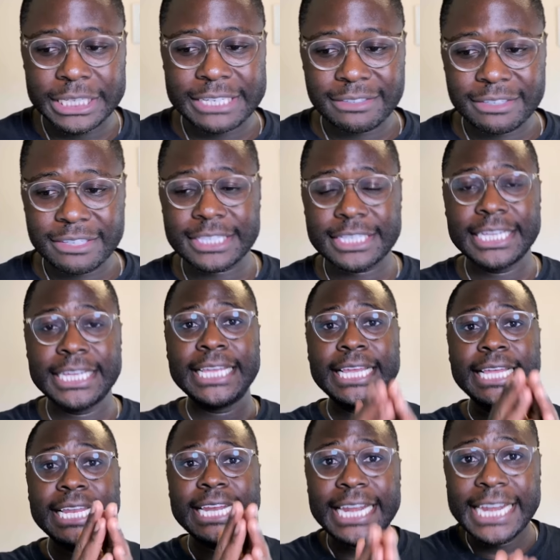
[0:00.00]
it gives us
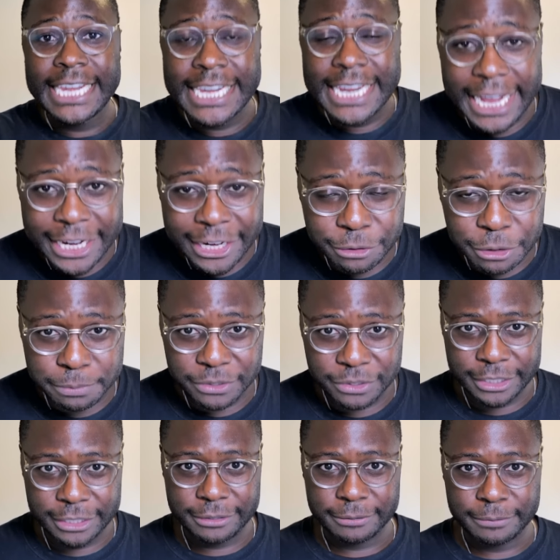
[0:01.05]

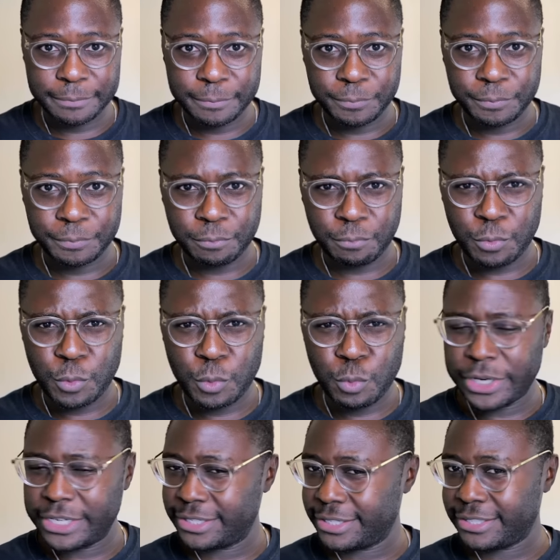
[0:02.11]
900%.
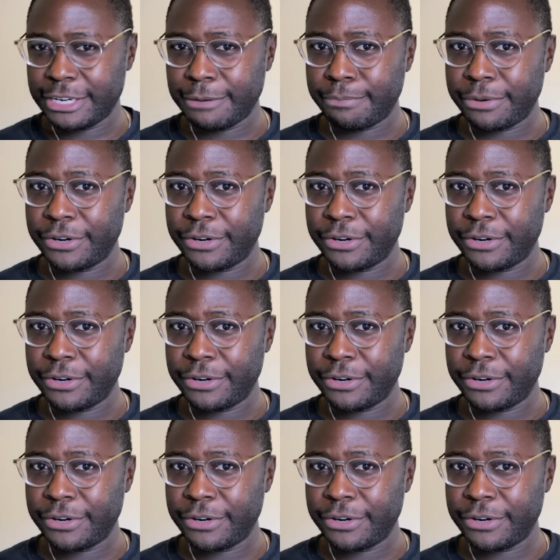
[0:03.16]
What is this number?